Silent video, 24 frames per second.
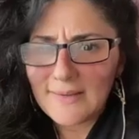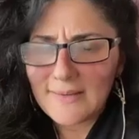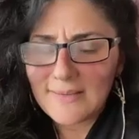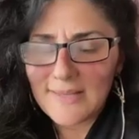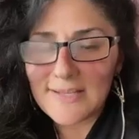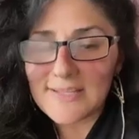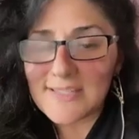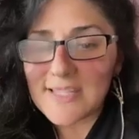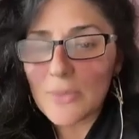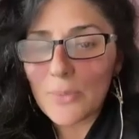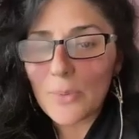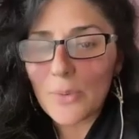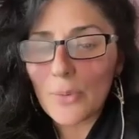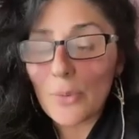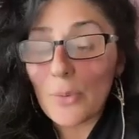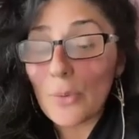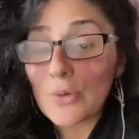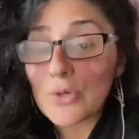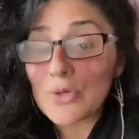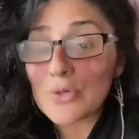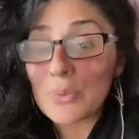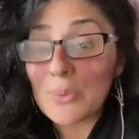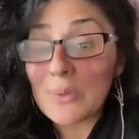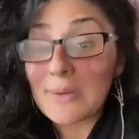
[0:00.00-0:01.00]
They said we were
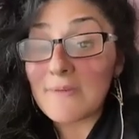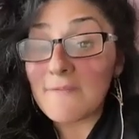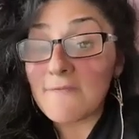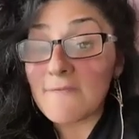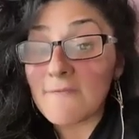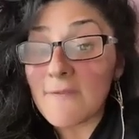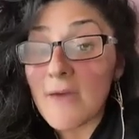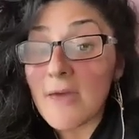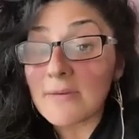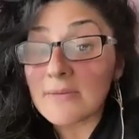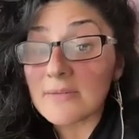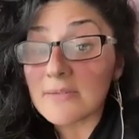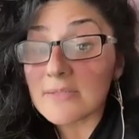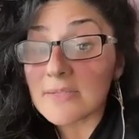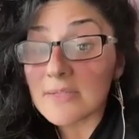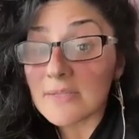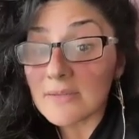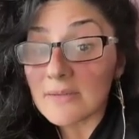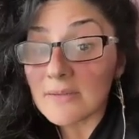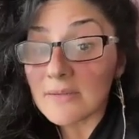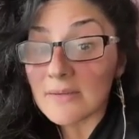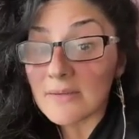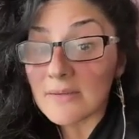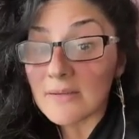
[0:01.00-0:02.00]
going to an event.
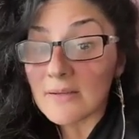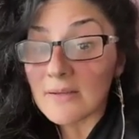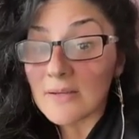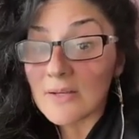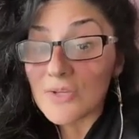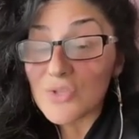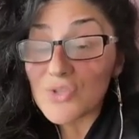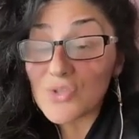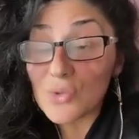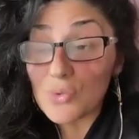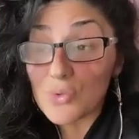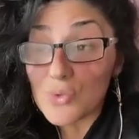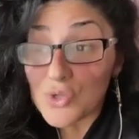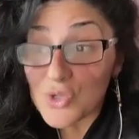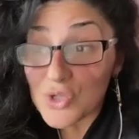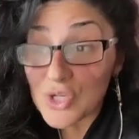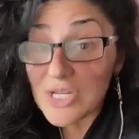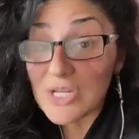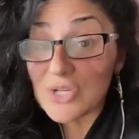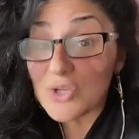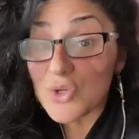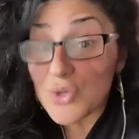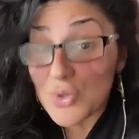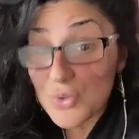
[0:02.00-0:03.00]
So
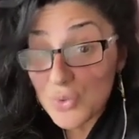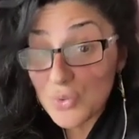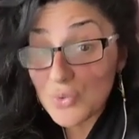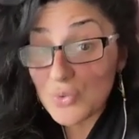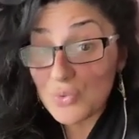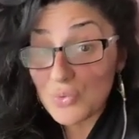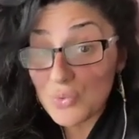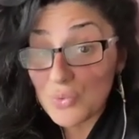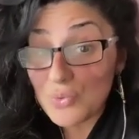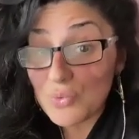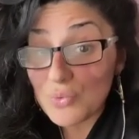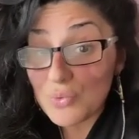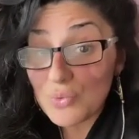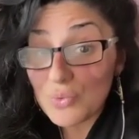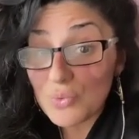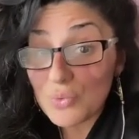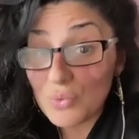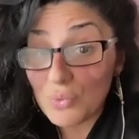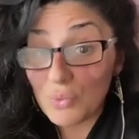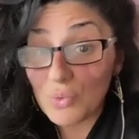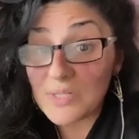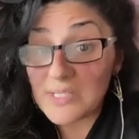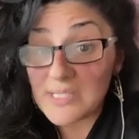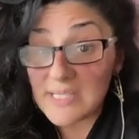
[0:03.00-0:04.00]
she too
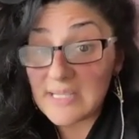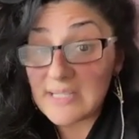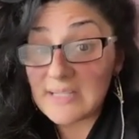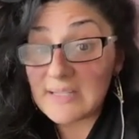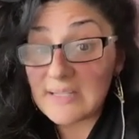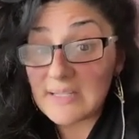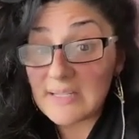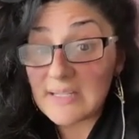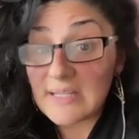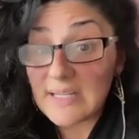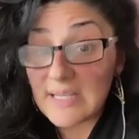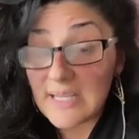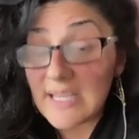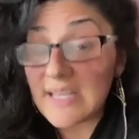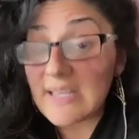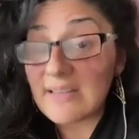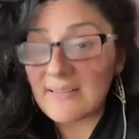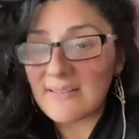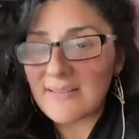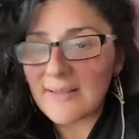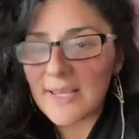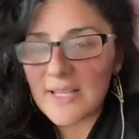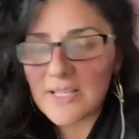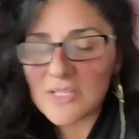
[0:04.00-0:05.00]
was in
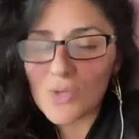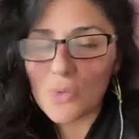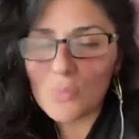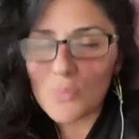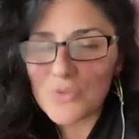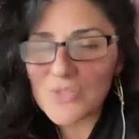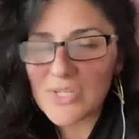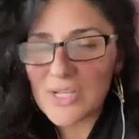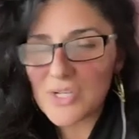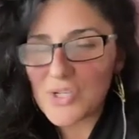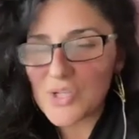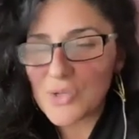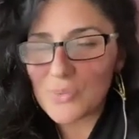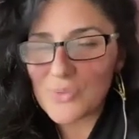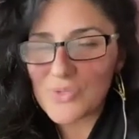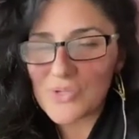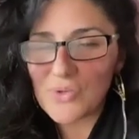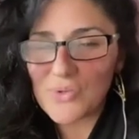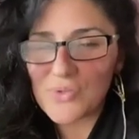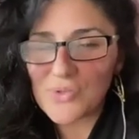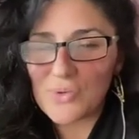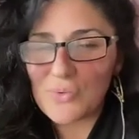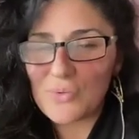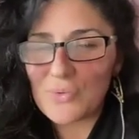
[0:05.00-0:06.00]
it's almost like she was
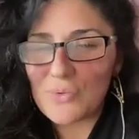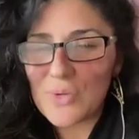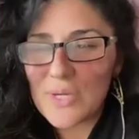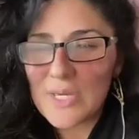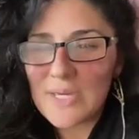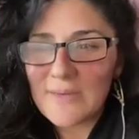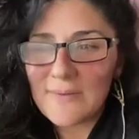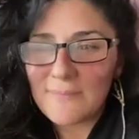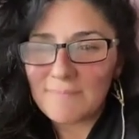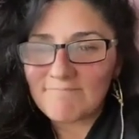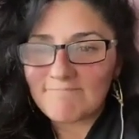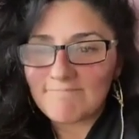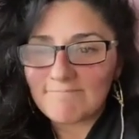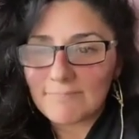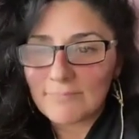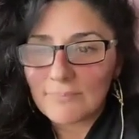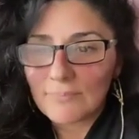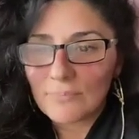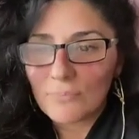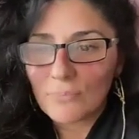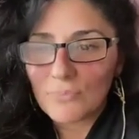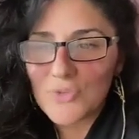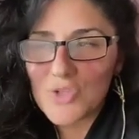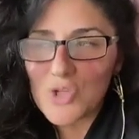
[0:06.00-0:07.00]
also,
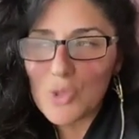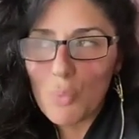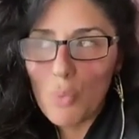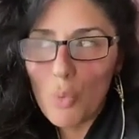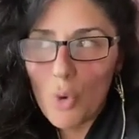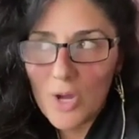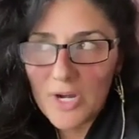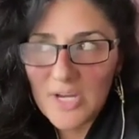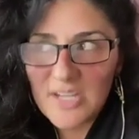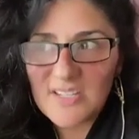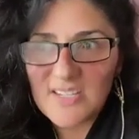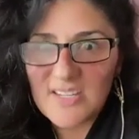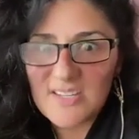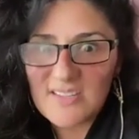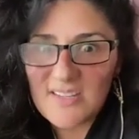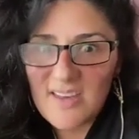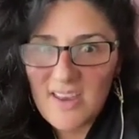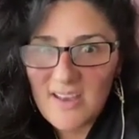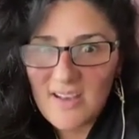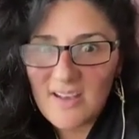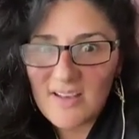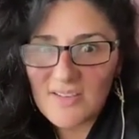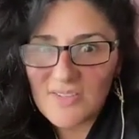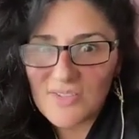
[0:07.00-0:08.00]
she wanted to
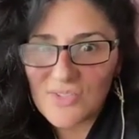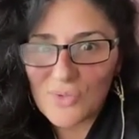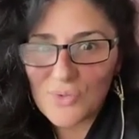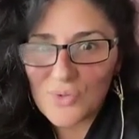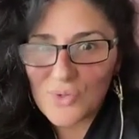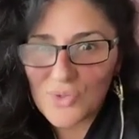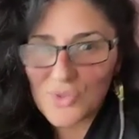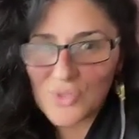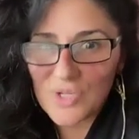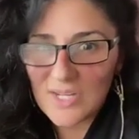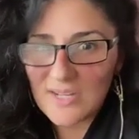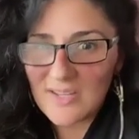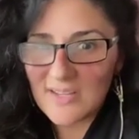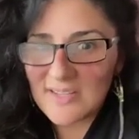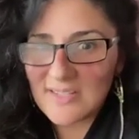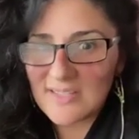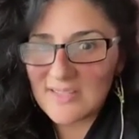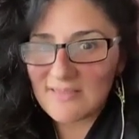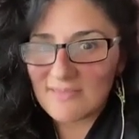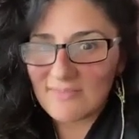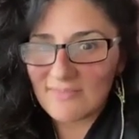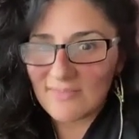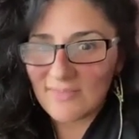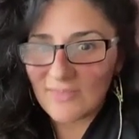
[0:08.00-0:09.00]
take us so she can
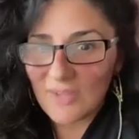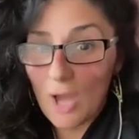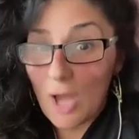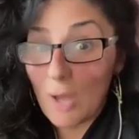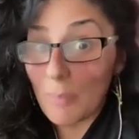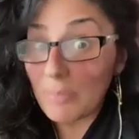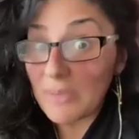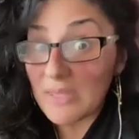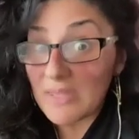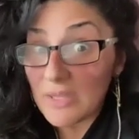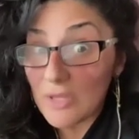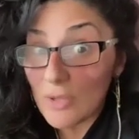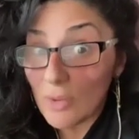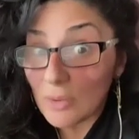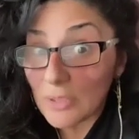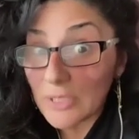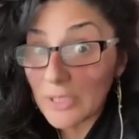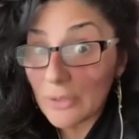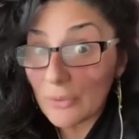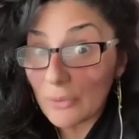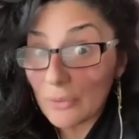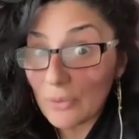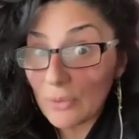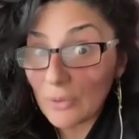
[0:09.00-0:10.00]
not be the only
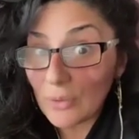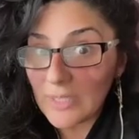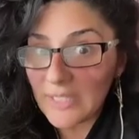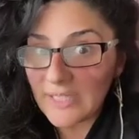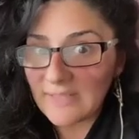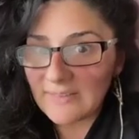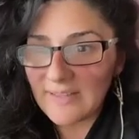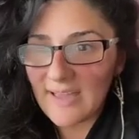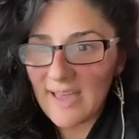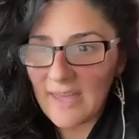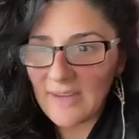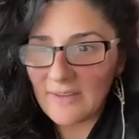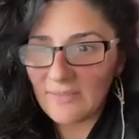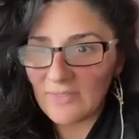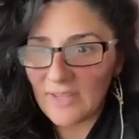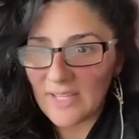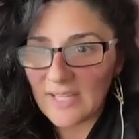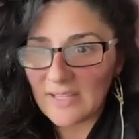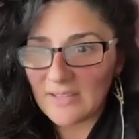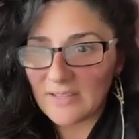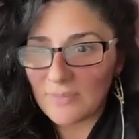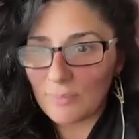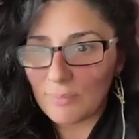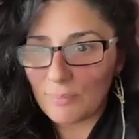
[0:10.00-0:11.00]
girl and kind of
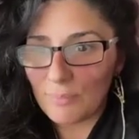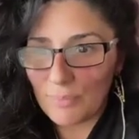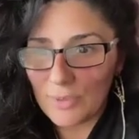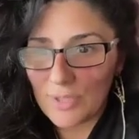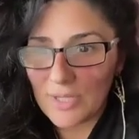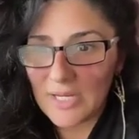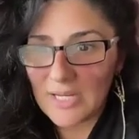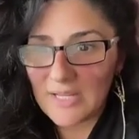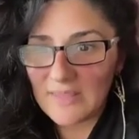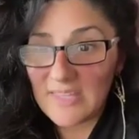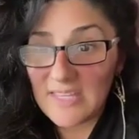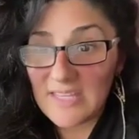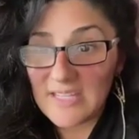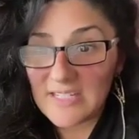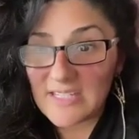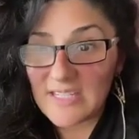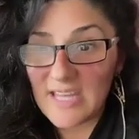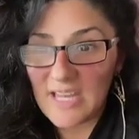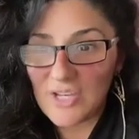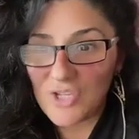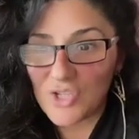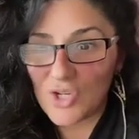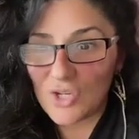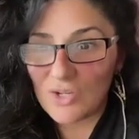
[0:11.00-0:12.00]
like bring the
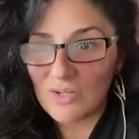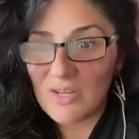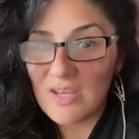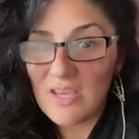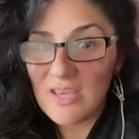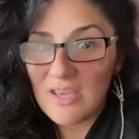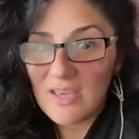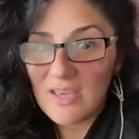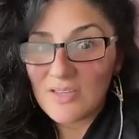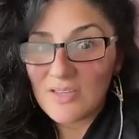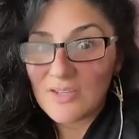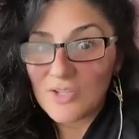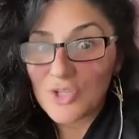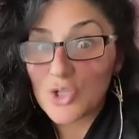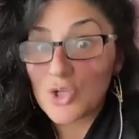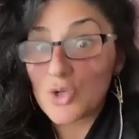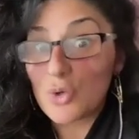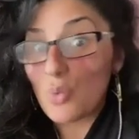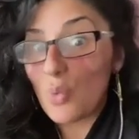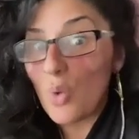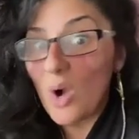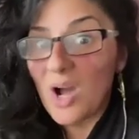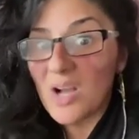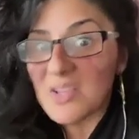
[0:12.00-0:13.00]
attention
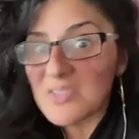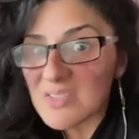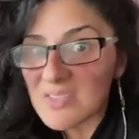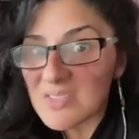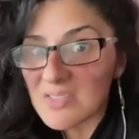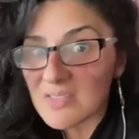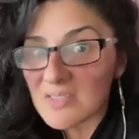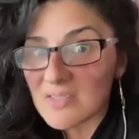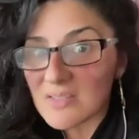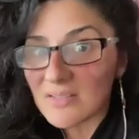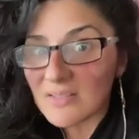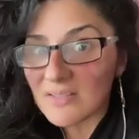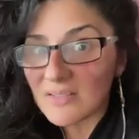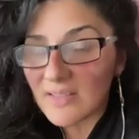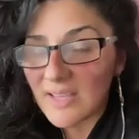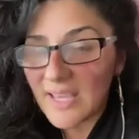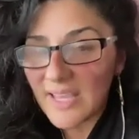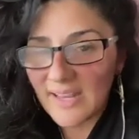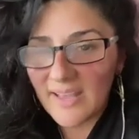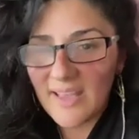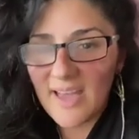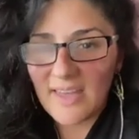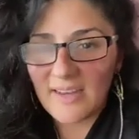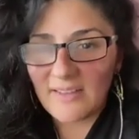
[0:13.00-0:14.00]
to us
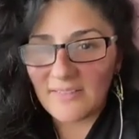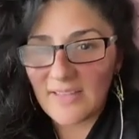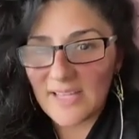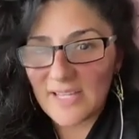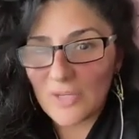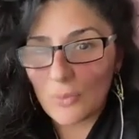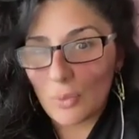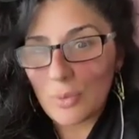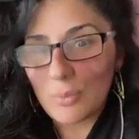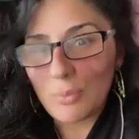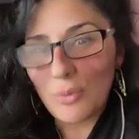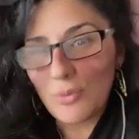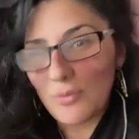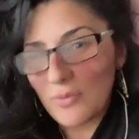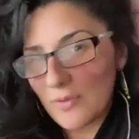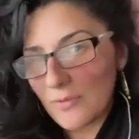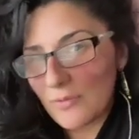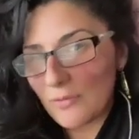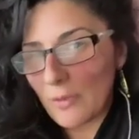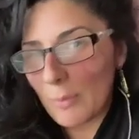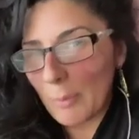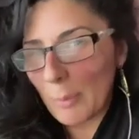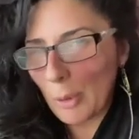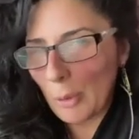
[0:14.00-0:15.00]
and kind of like remove it
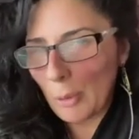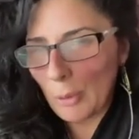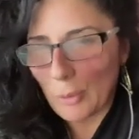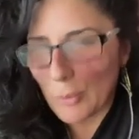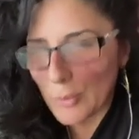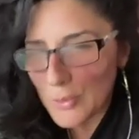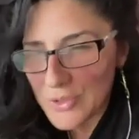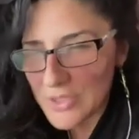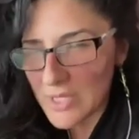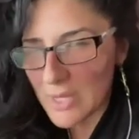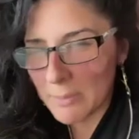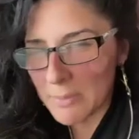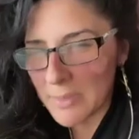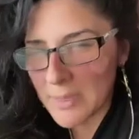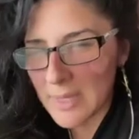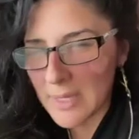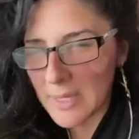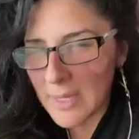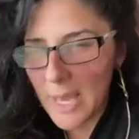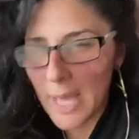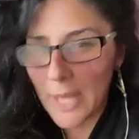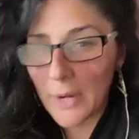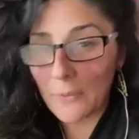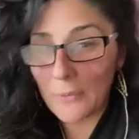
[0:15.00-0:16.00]
from her or
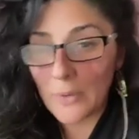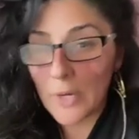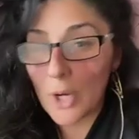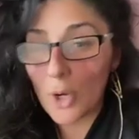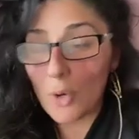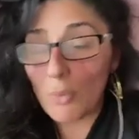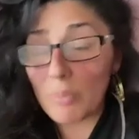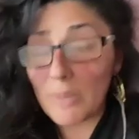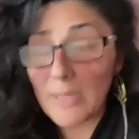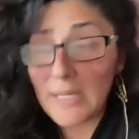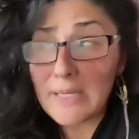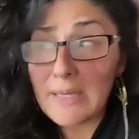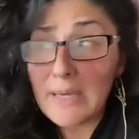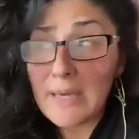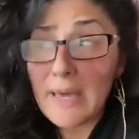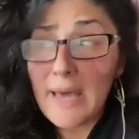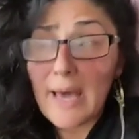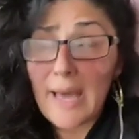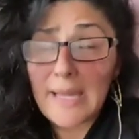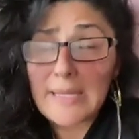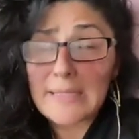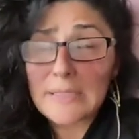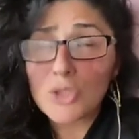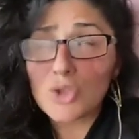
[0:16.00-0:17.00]
something. I don't know, but
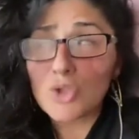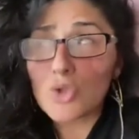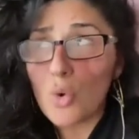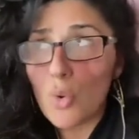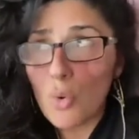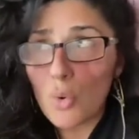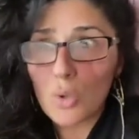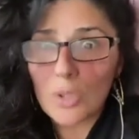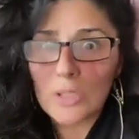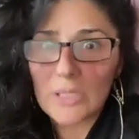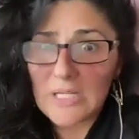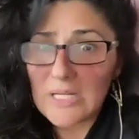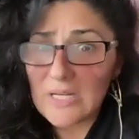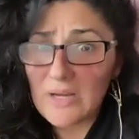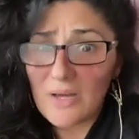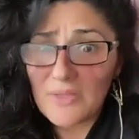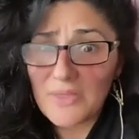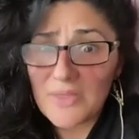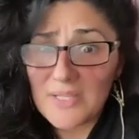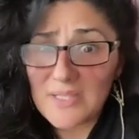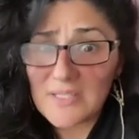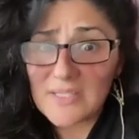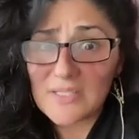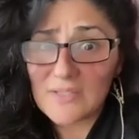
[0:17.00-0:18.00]
I totally
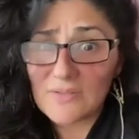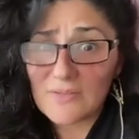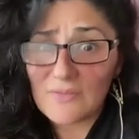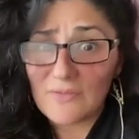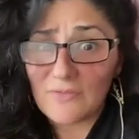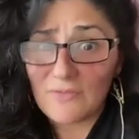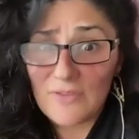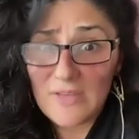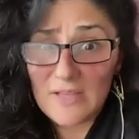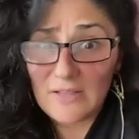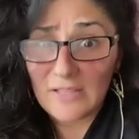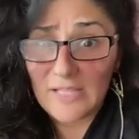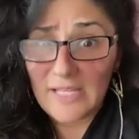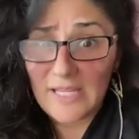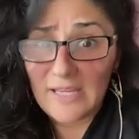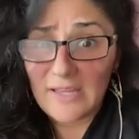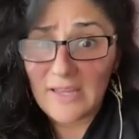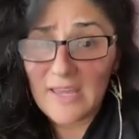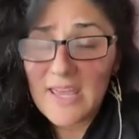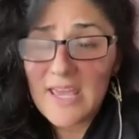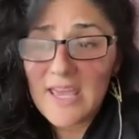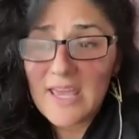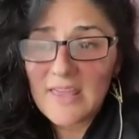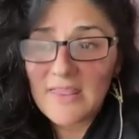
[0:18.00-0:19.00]
got this feeling
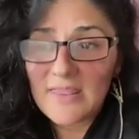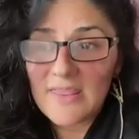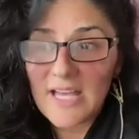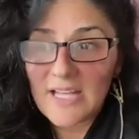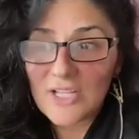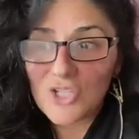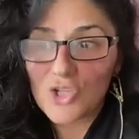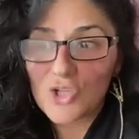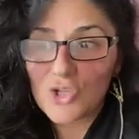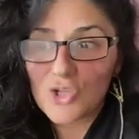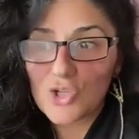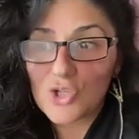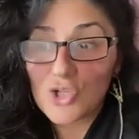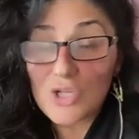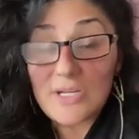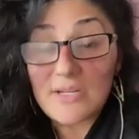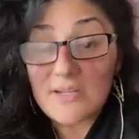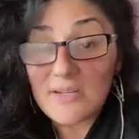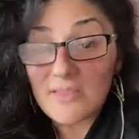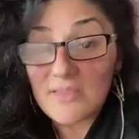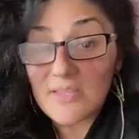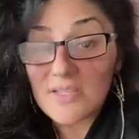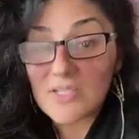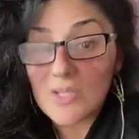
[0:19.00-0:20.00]
that she
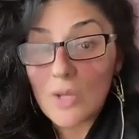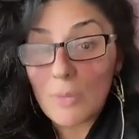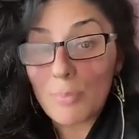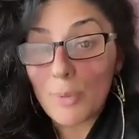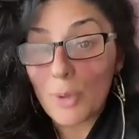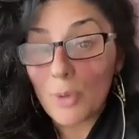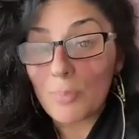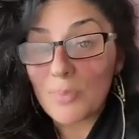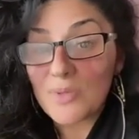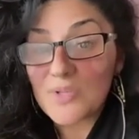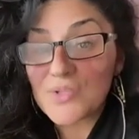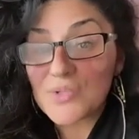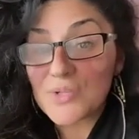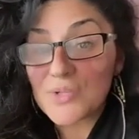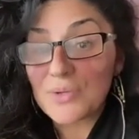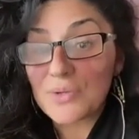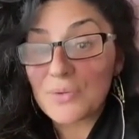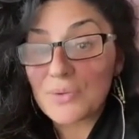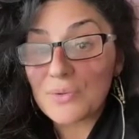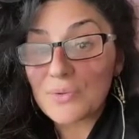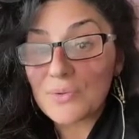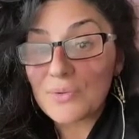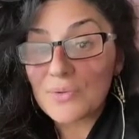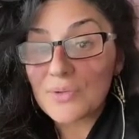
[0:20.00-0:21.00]
did this on purpose
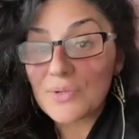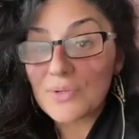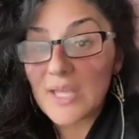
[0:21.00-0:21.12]
too.